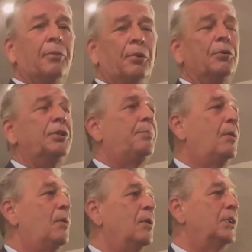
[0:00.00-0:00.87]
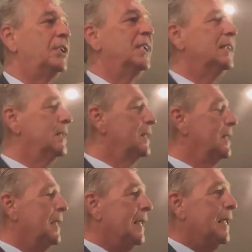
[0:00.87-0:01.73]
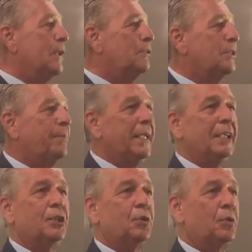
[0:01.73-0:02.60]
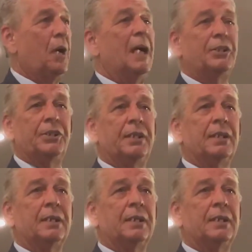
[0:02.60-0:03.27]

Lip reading: came through his pores. He was being crushed